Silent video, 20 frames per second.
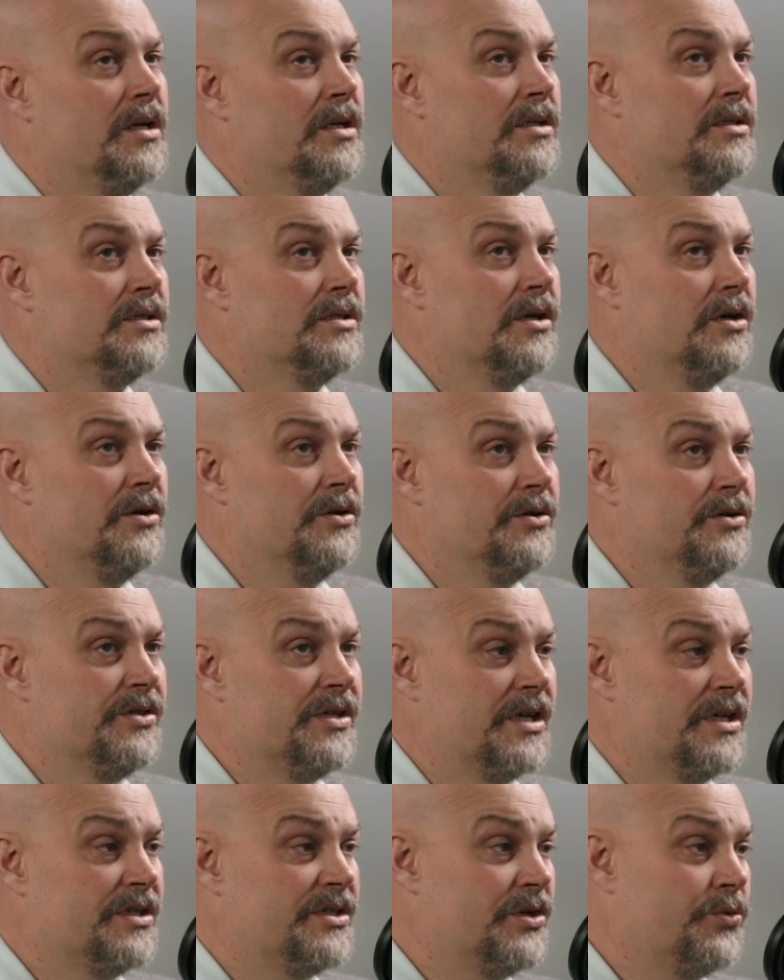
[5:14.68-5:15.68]
So you
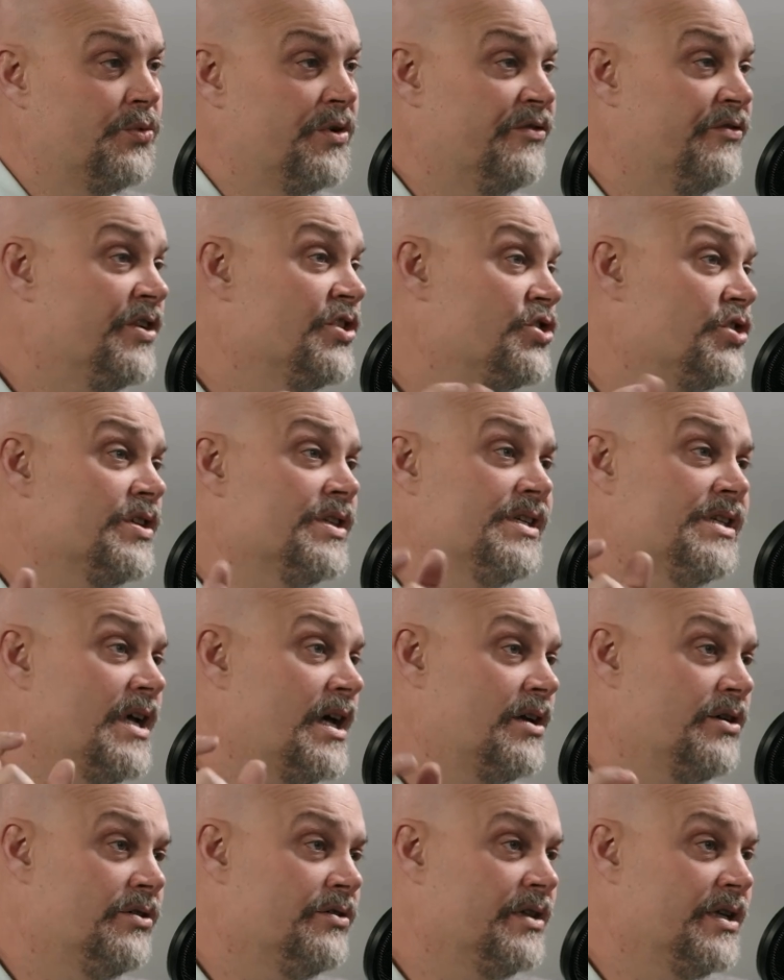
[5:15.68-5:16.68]
said it's a revision
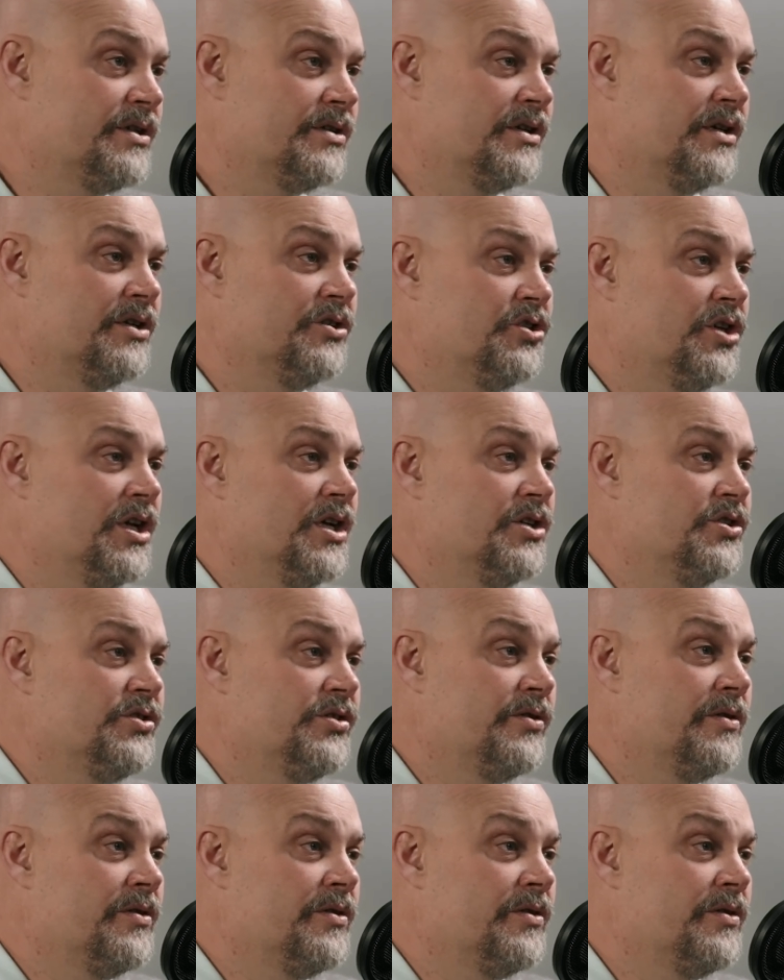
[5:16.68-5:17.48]
standard that's going to change.